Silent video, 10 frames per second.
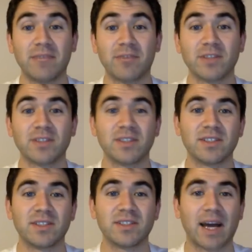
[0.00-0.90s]
for
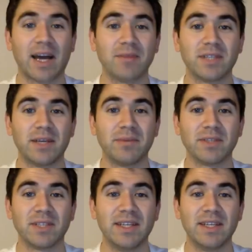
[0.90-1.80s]
instance, like Callum's team
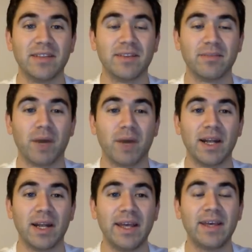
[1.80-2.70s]
that's leading my
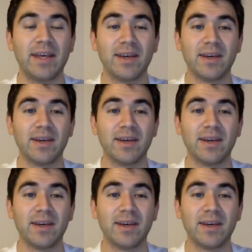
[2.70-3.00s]
league.